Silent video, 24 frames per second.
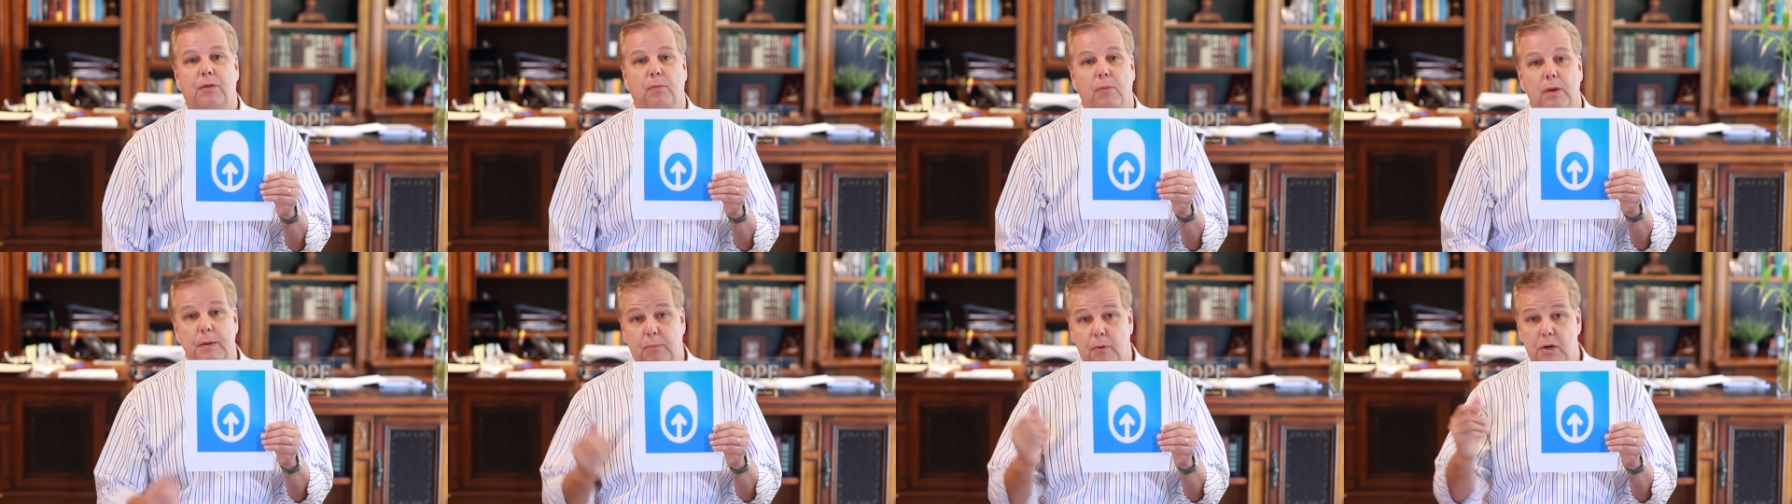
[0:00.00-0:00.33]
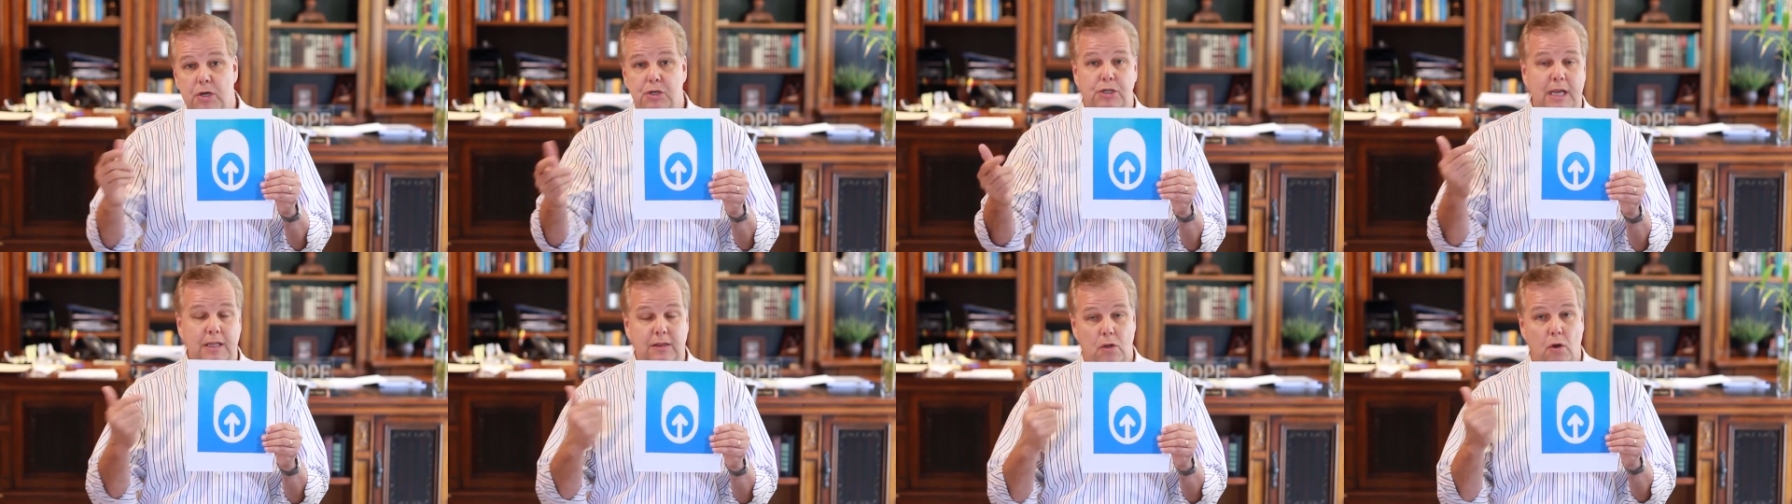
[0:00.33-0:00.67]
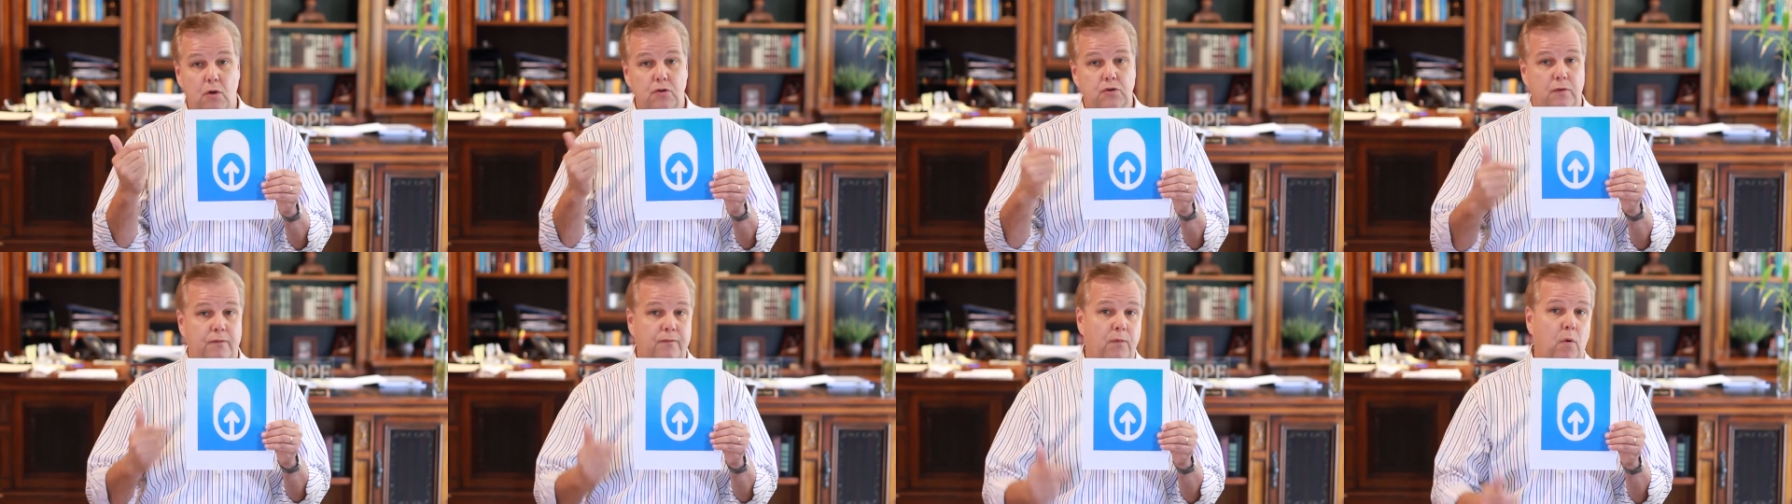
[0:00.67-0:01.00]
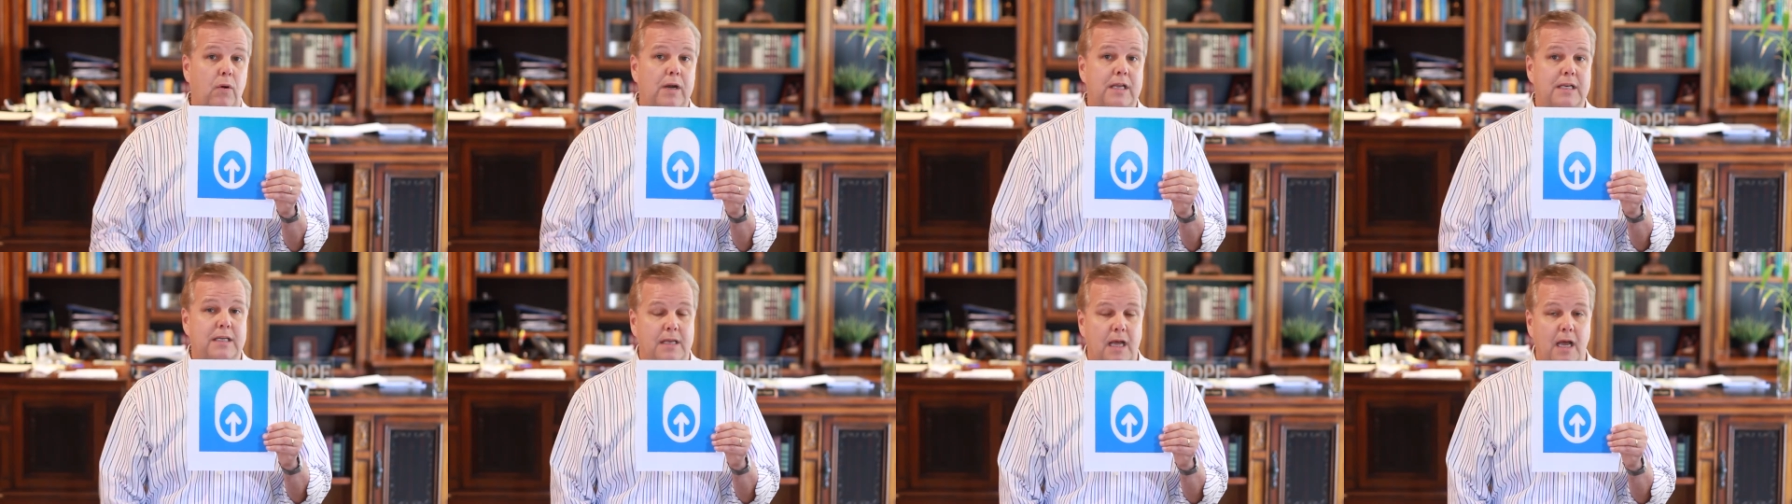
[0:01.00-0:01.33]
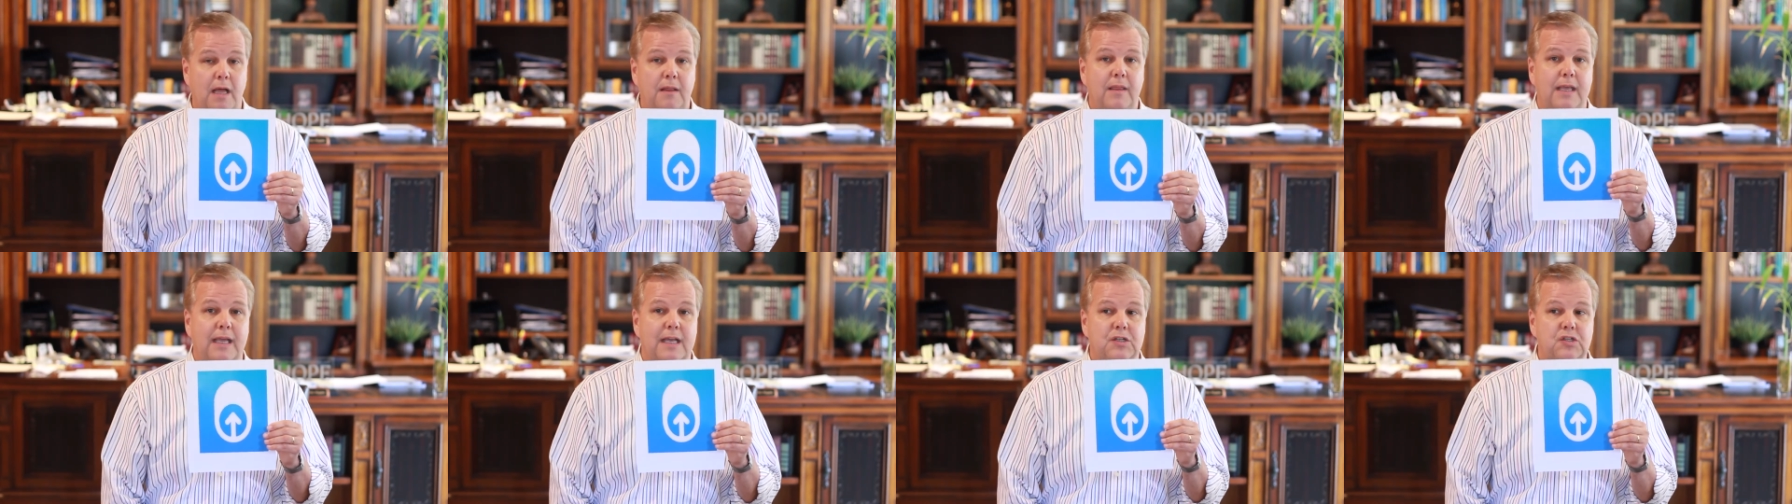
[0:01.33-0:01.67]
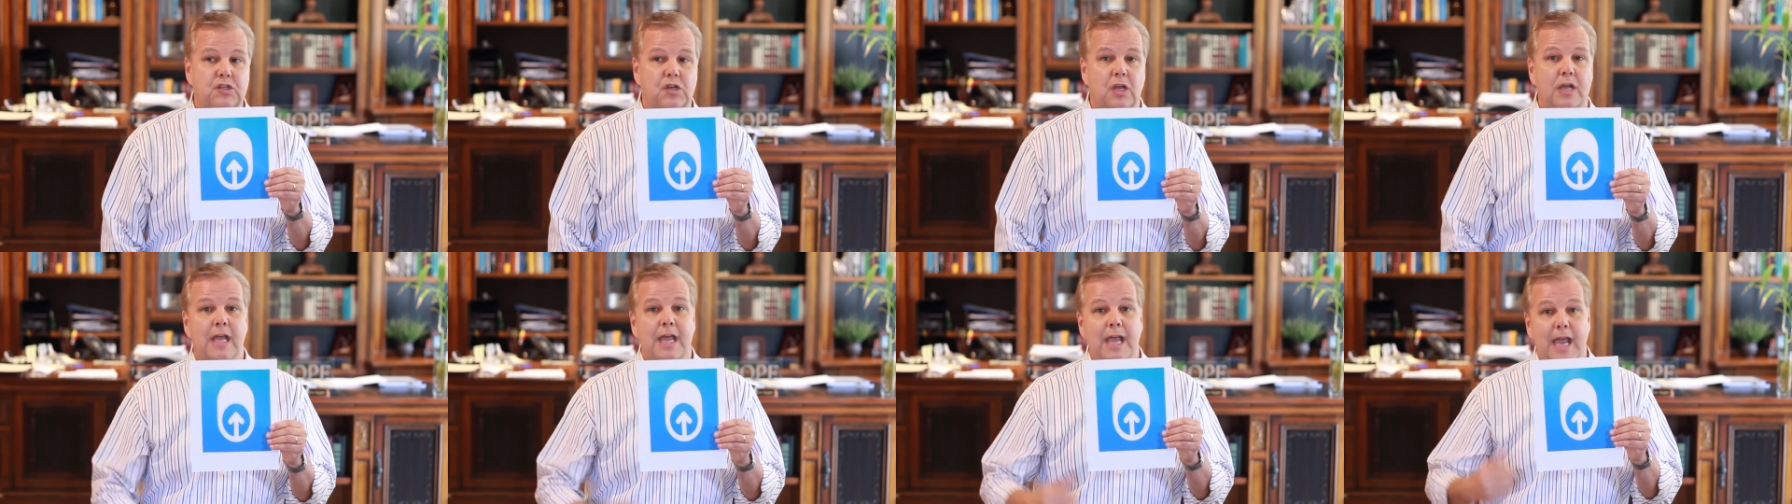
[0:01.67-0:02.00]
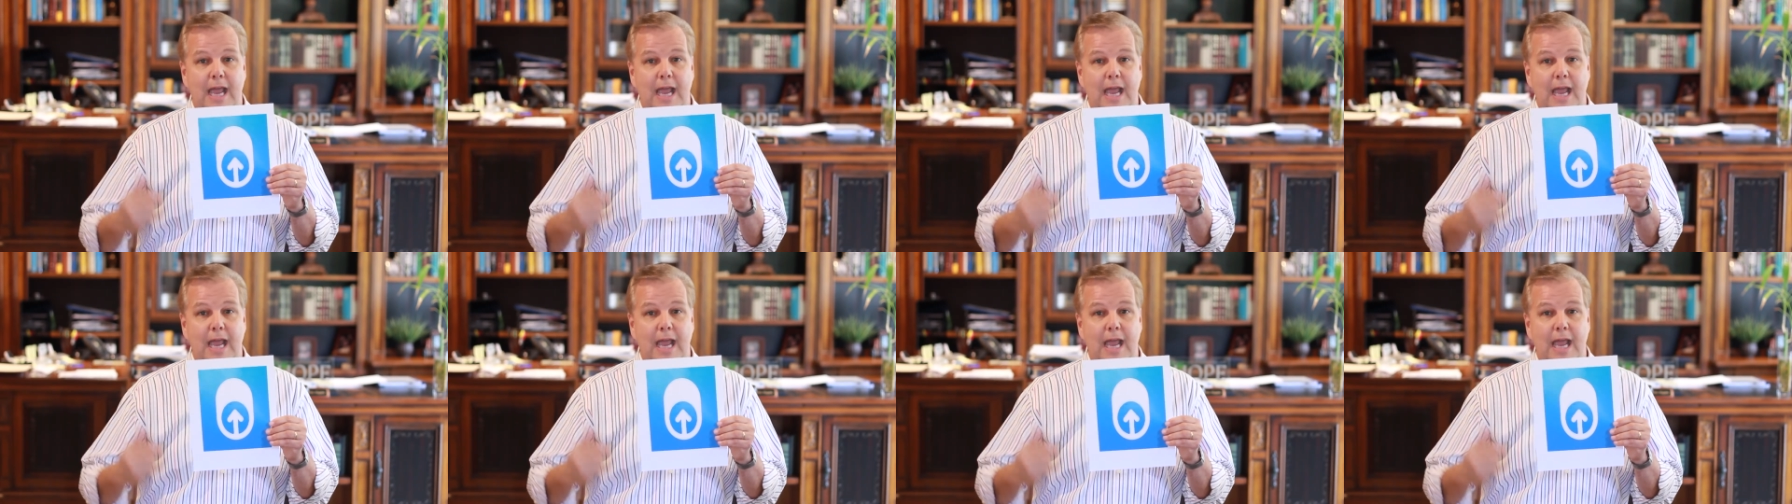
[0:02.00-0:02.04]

And we appreciate those who've already done this,